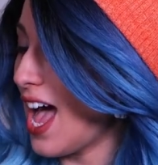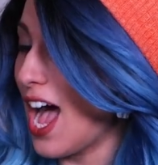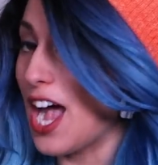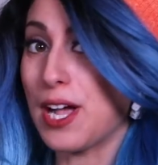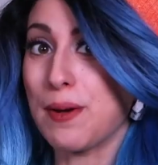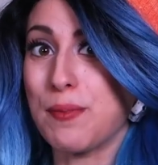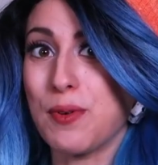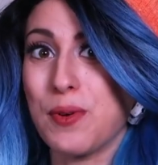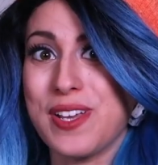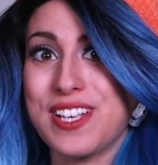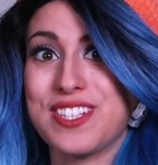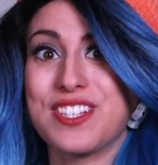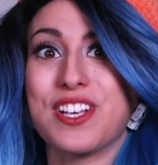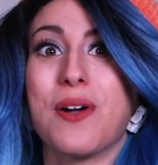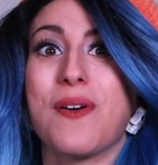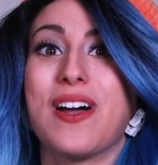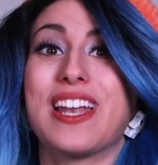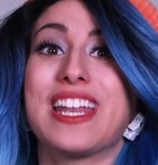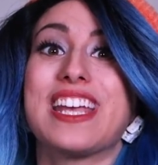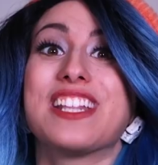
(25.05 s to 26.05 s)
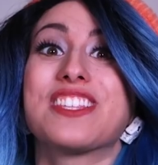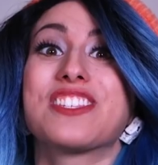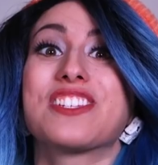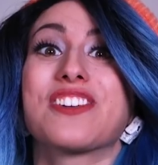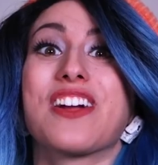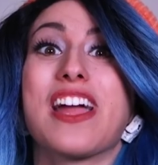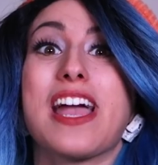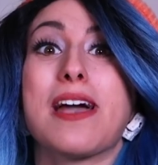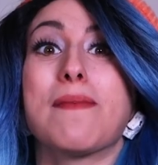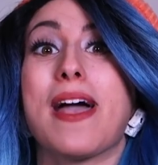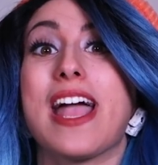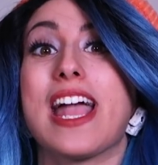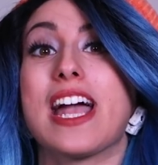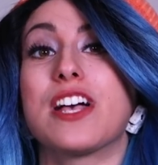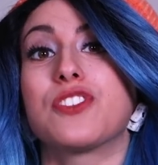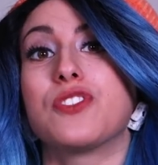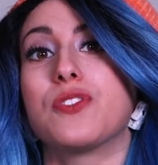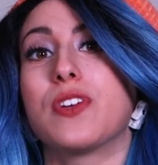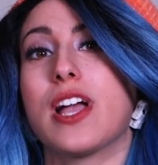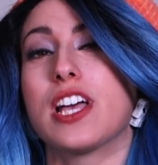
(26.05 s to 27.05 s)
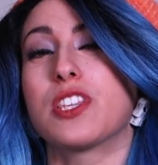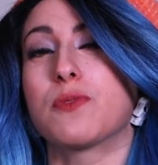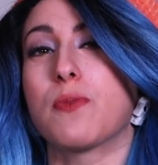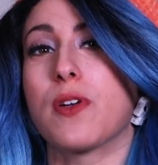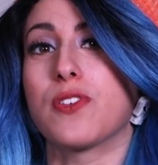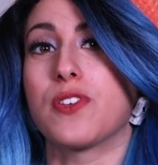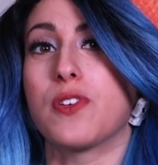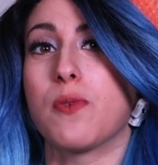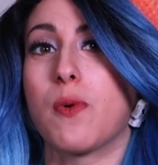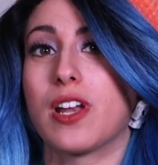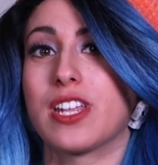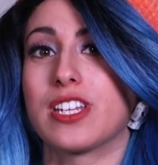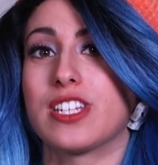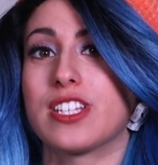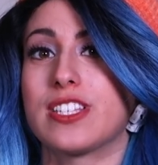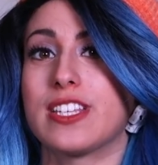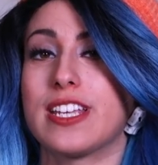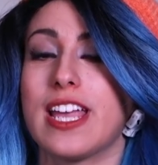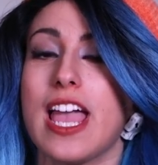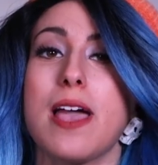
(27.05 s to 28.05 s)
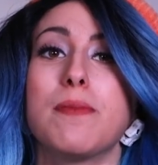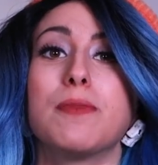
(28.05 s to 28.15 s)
A couple weeks ago on Instagram, I asked you guys whether you wanted to see